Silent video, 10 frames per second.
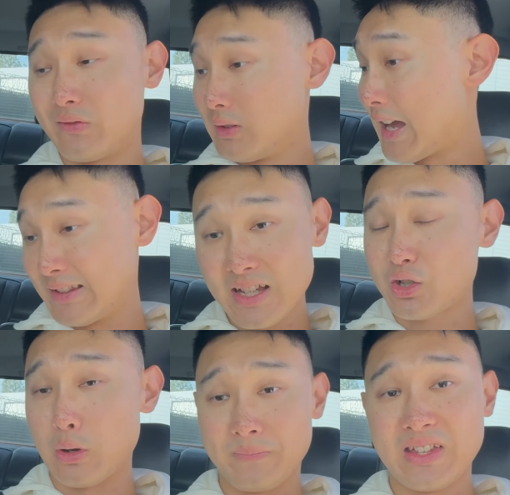Like this
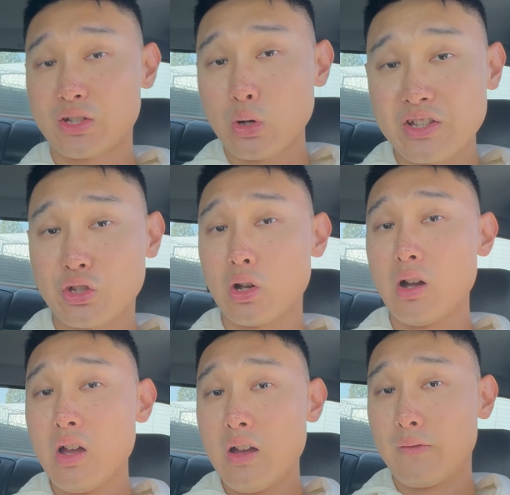one. This one's
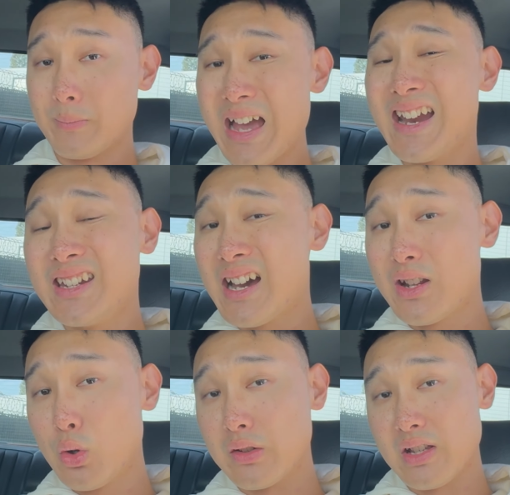from 1991.